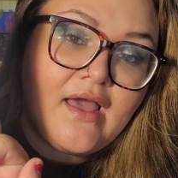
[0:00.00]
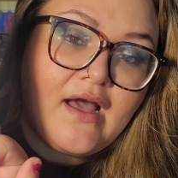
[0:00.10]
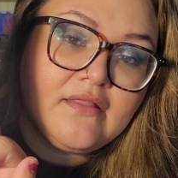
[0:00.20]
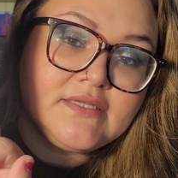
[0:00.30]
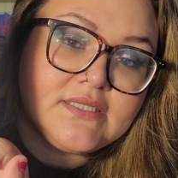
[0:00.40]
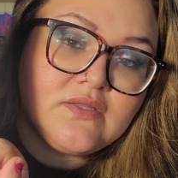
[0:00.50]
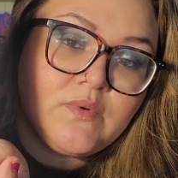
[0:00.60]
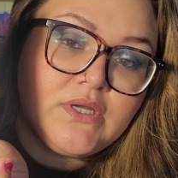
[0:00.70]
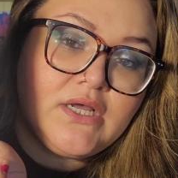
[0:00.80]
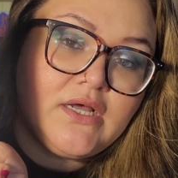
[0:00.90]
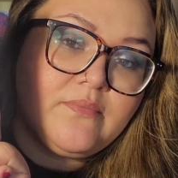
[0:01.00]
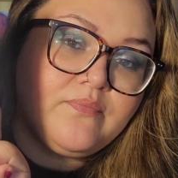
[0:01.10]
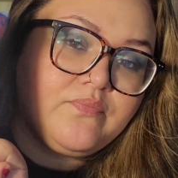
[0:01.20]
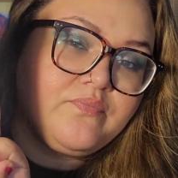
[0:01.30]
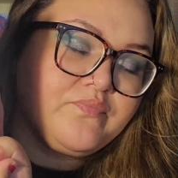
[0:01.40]
Alice in
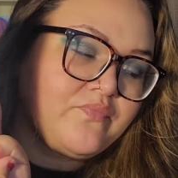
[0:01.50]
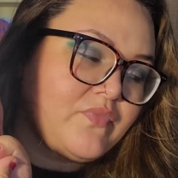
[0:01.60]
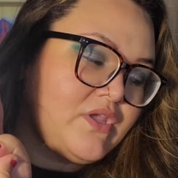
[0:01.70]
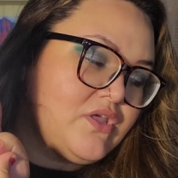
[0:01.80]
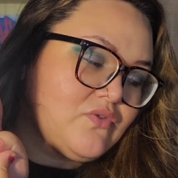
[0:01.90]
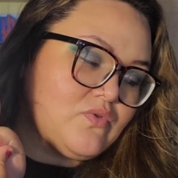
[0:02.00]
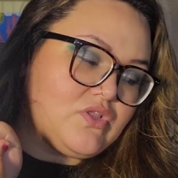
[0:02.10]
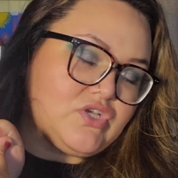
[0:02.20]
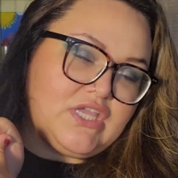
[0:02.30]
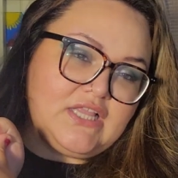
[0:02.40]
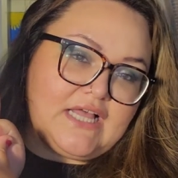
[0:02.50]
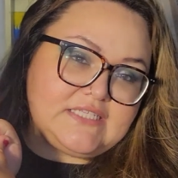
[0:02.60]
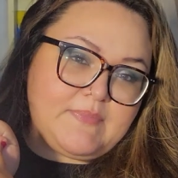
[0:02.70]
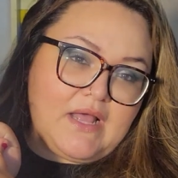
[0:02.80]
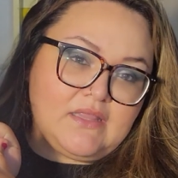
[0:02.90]
the Through the Looking
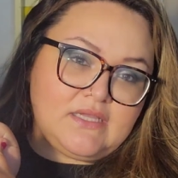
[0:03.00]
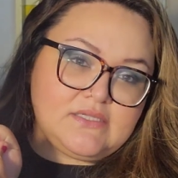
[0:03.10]
Glass palette.